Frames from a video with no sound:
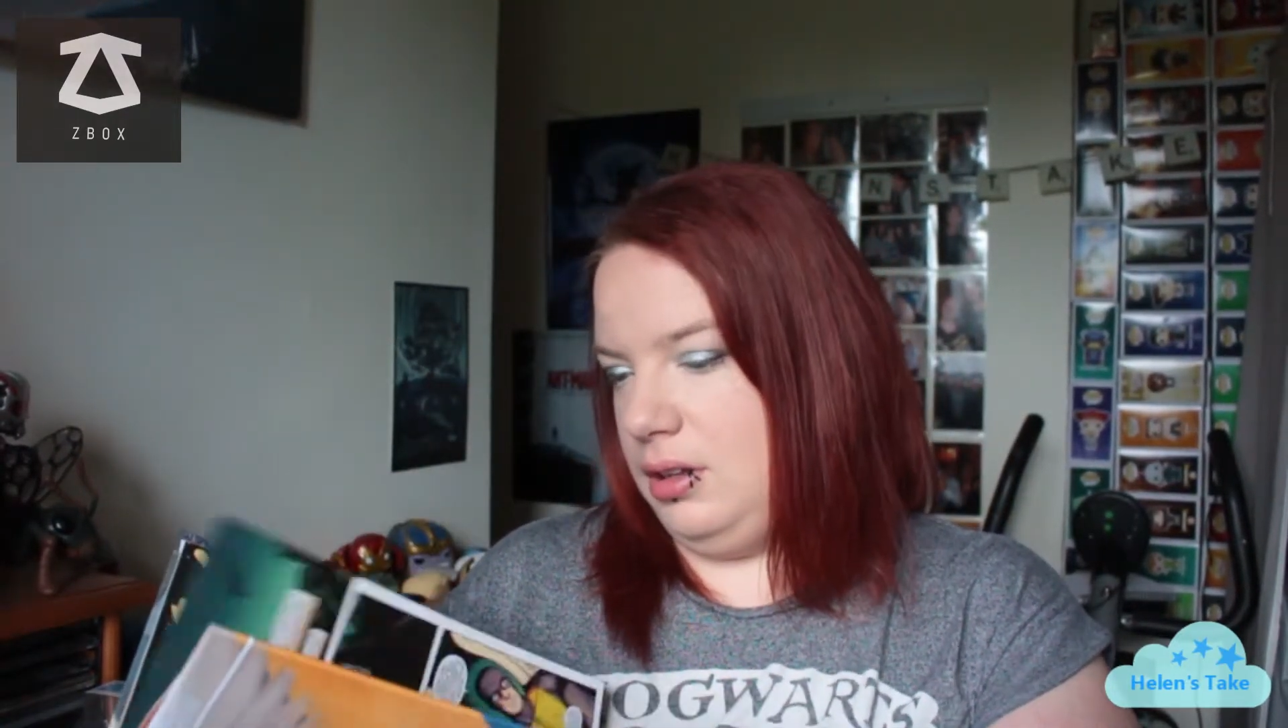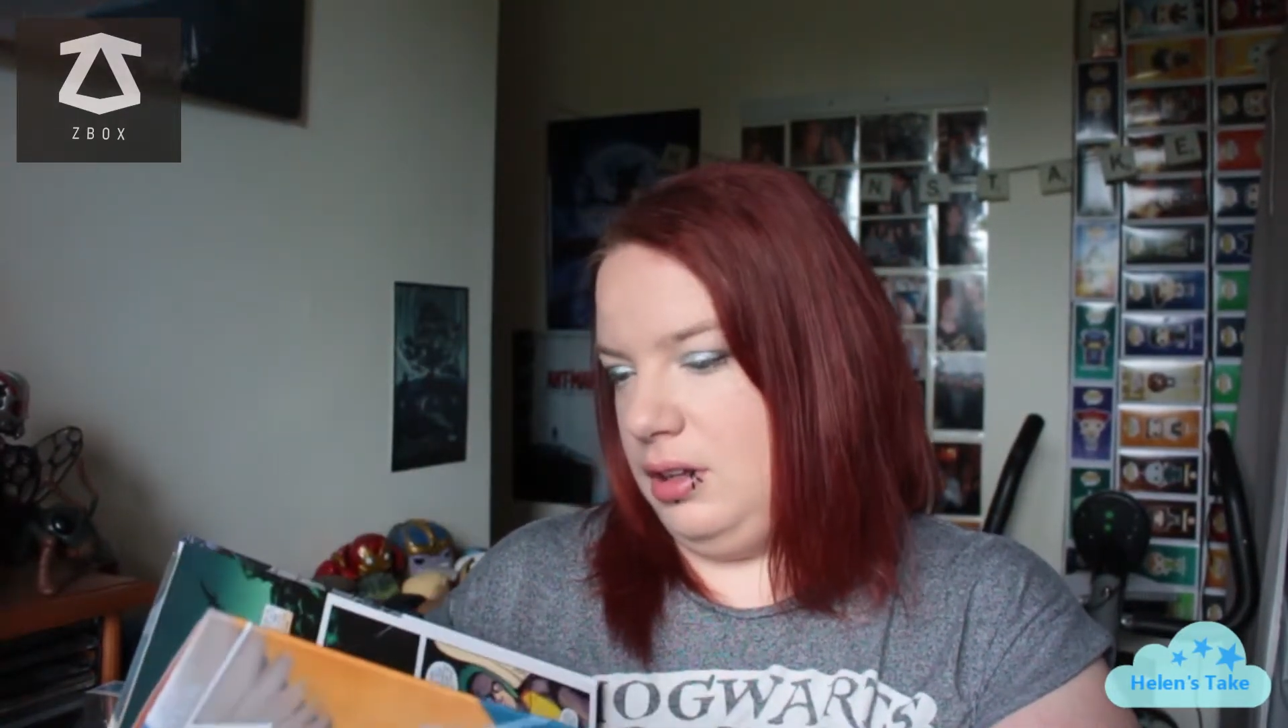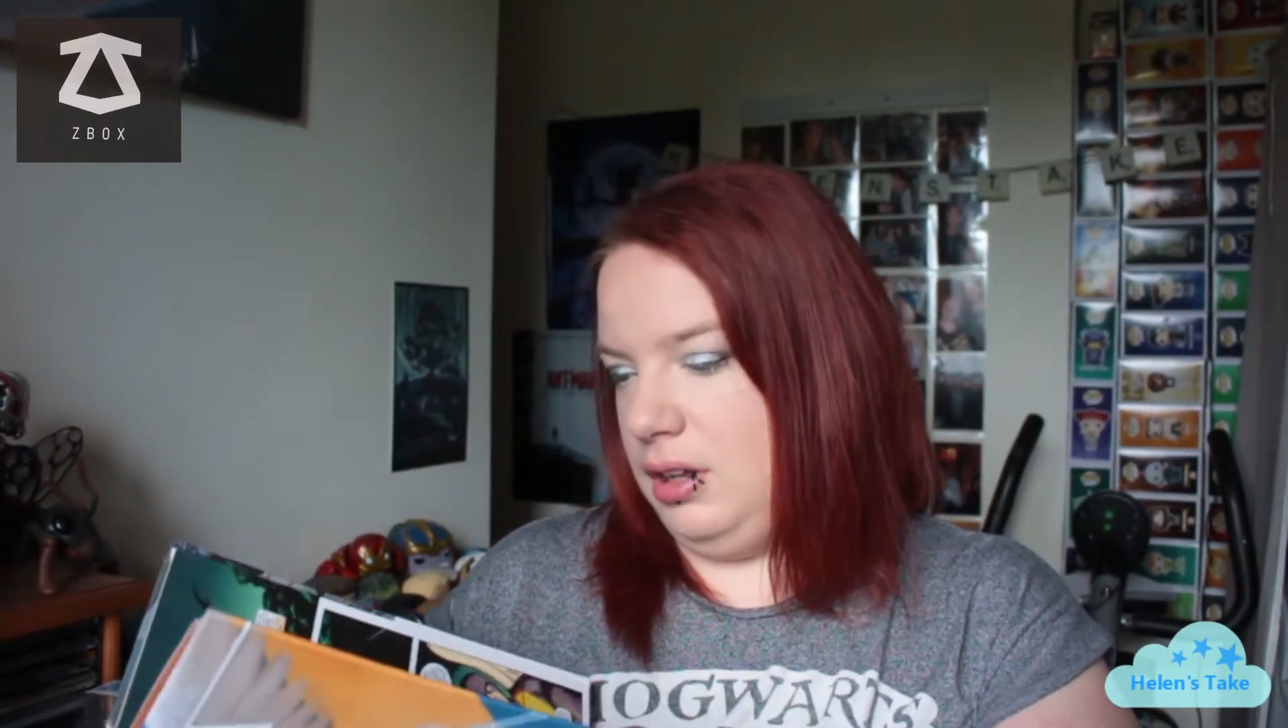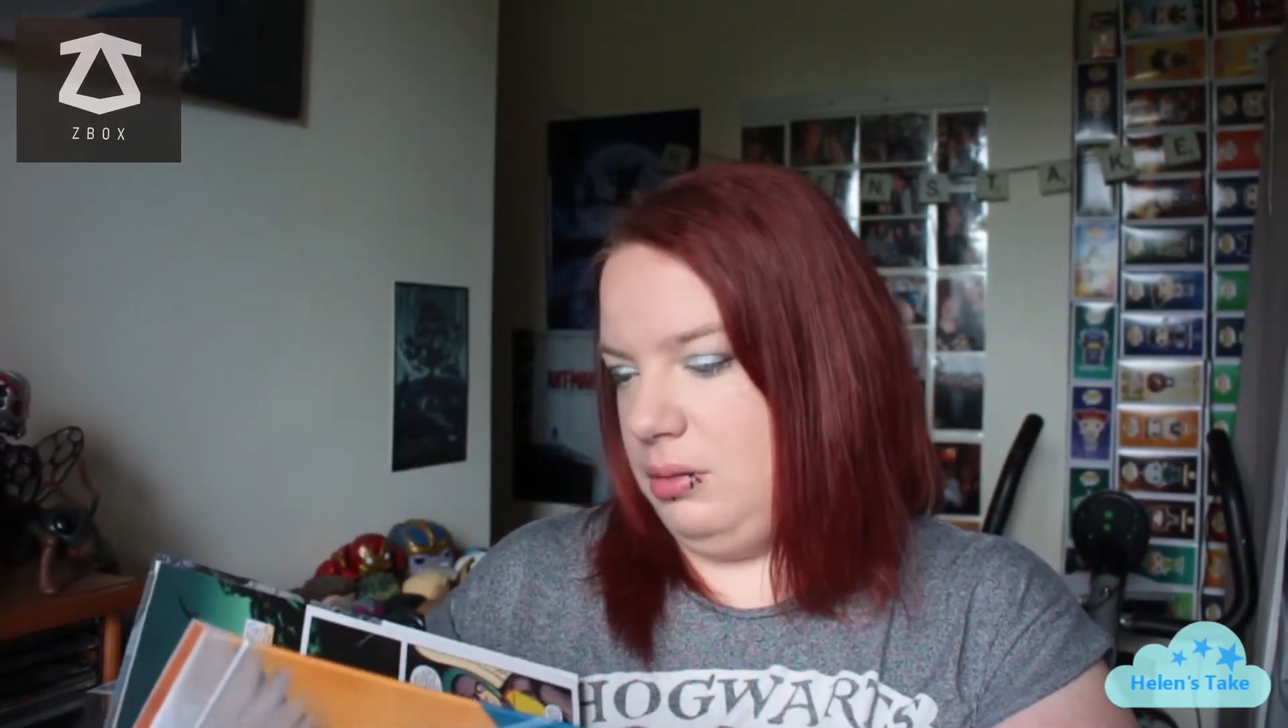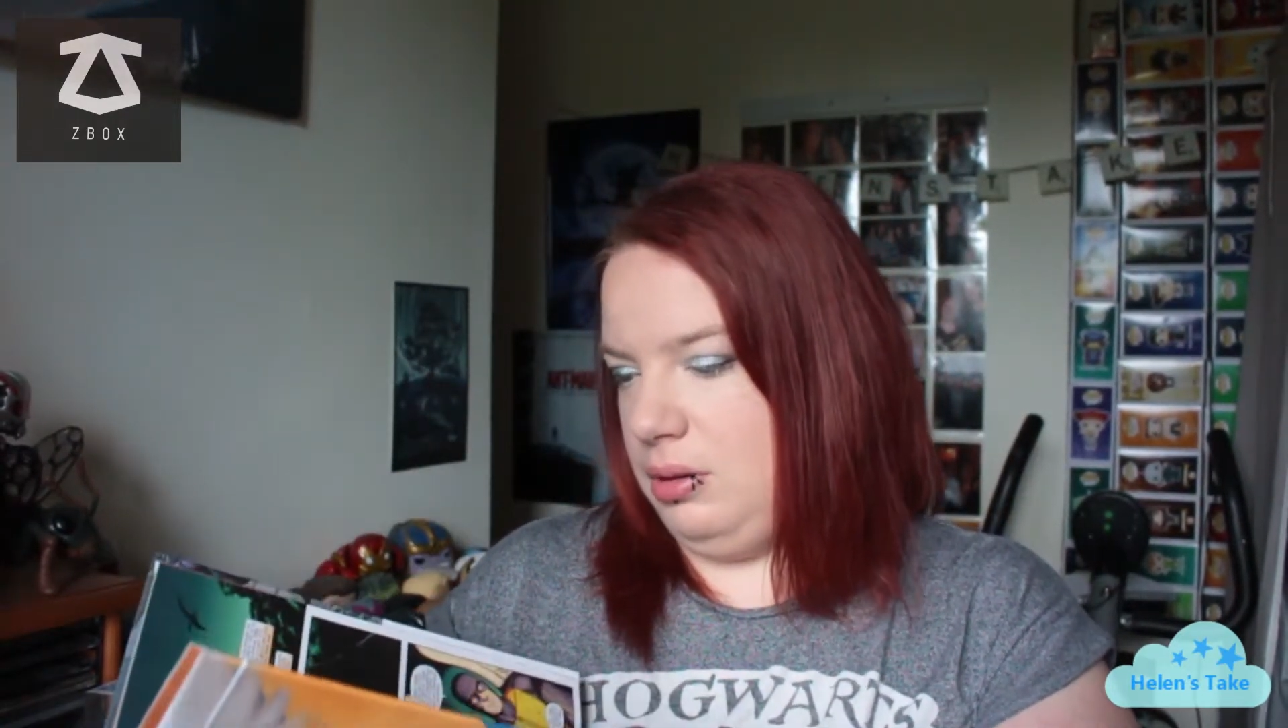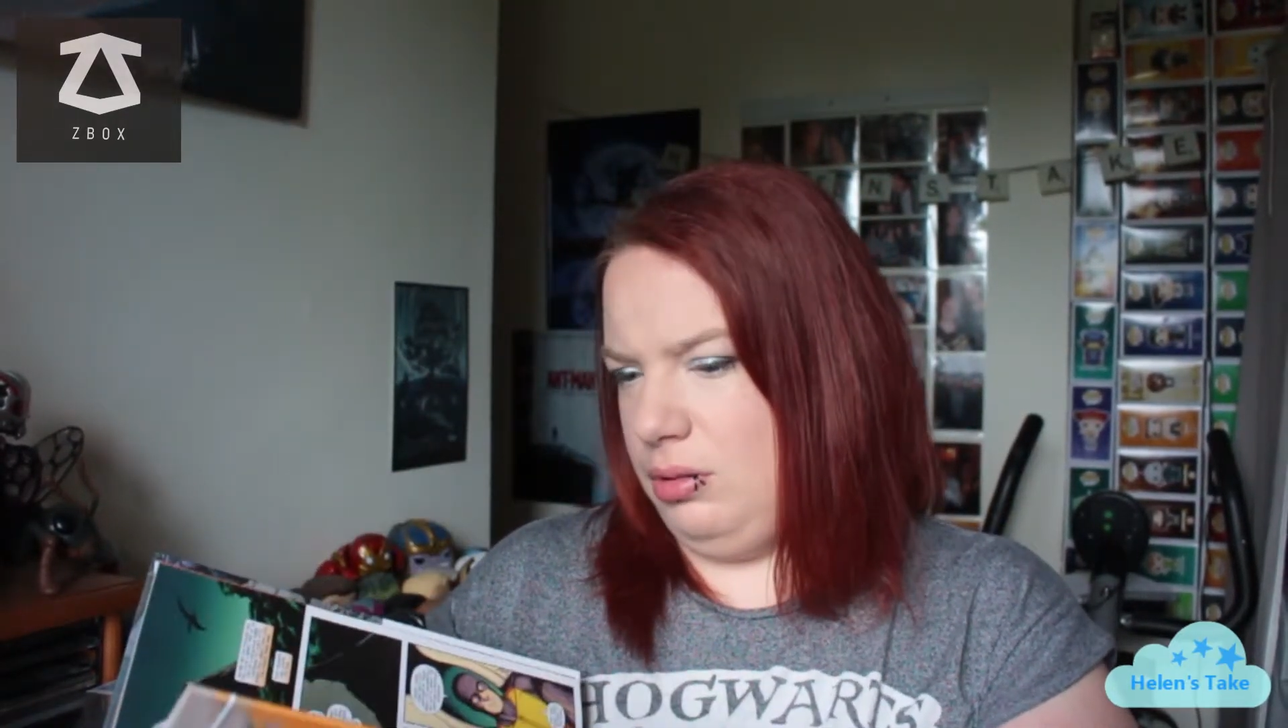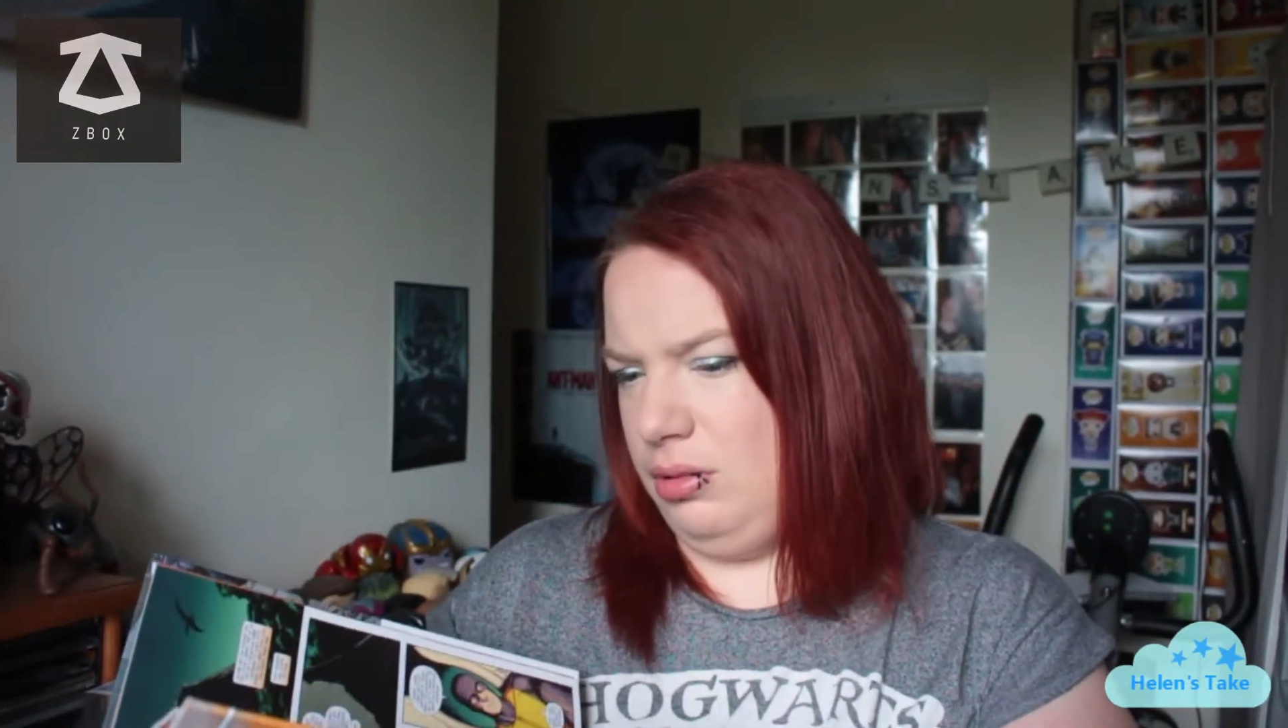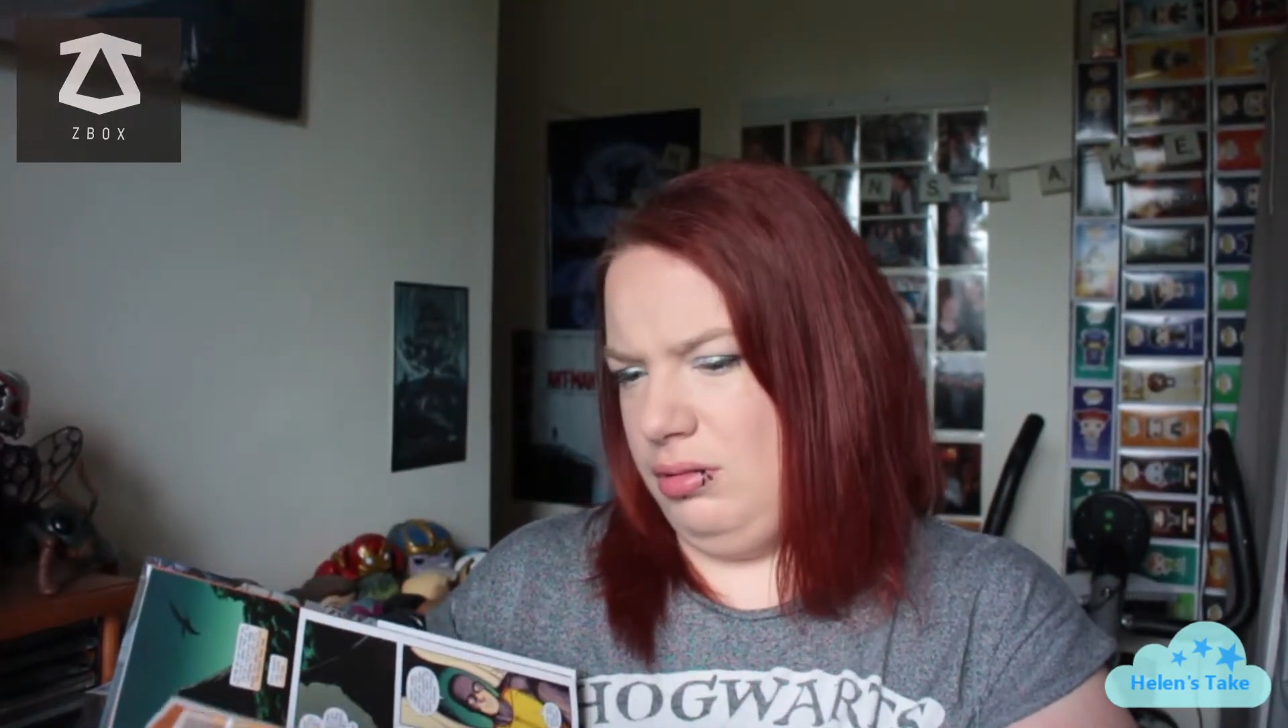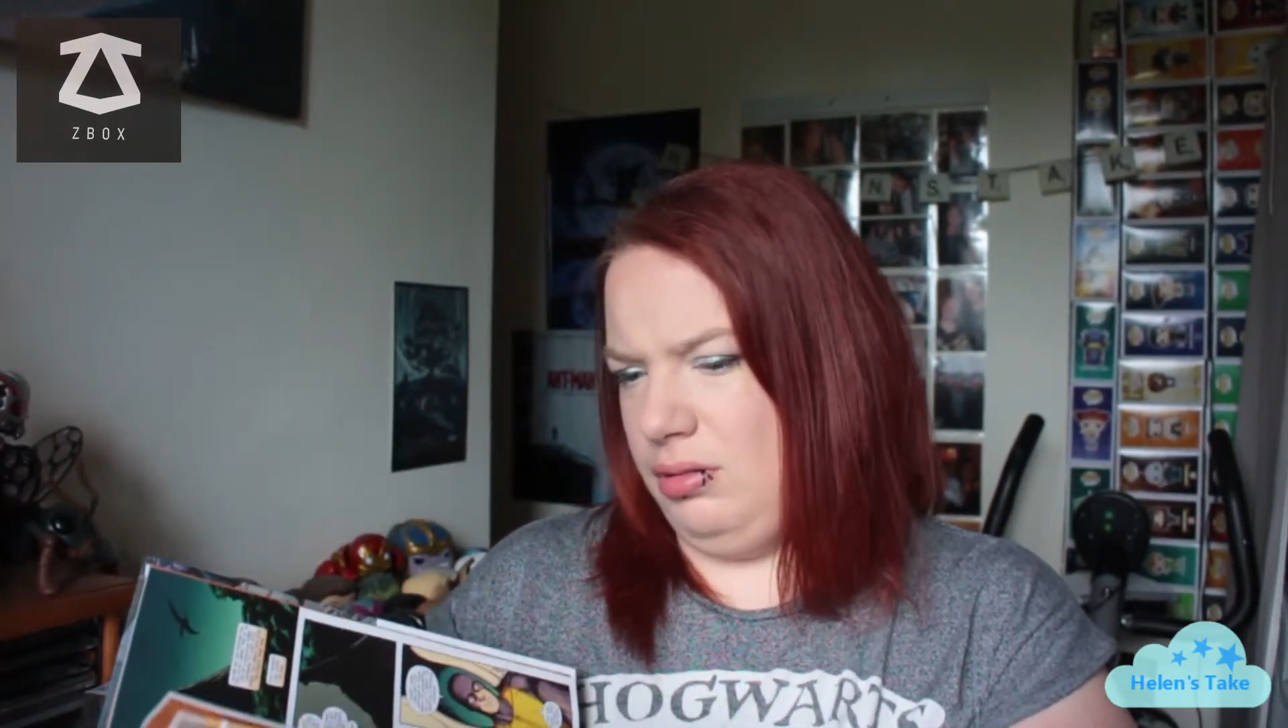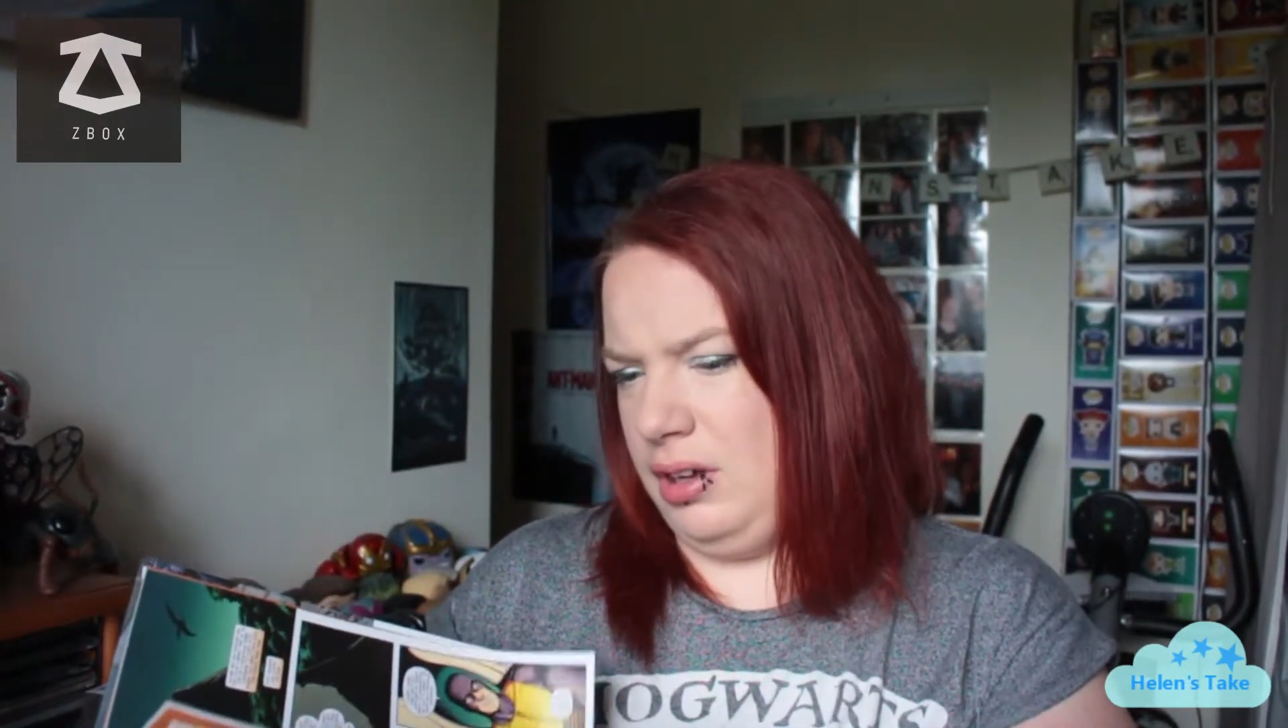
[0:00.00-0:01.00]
Yeah, well,